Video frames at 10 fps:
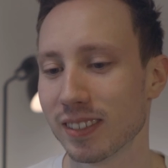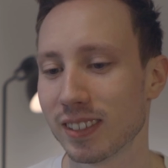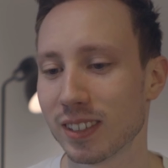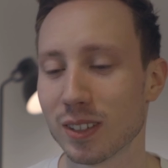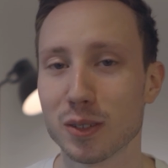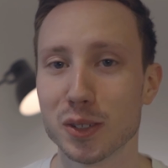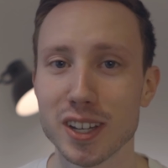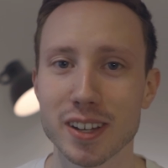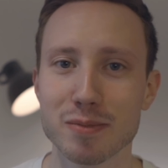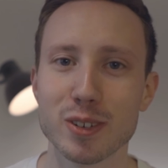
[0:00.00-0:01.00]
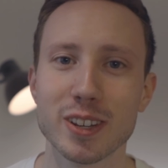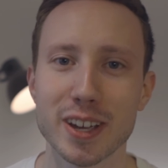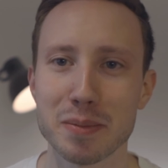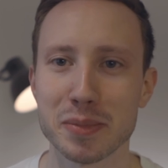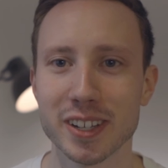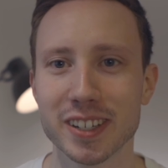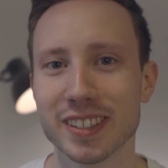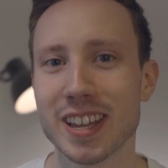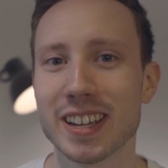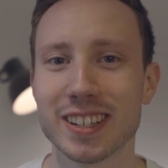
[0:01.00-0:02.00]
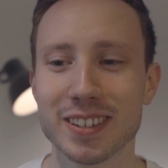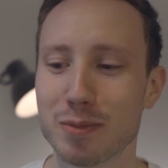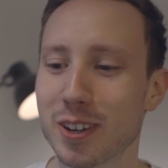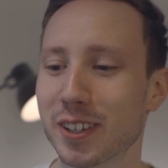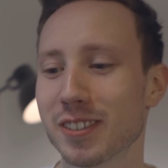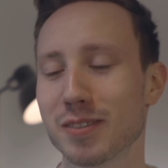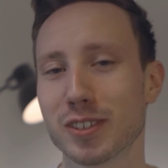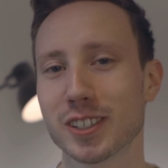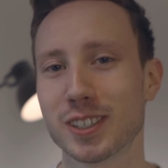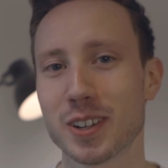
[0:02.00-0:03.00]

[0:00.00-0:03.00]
So yeah, I'm really happy that it actually worked on the first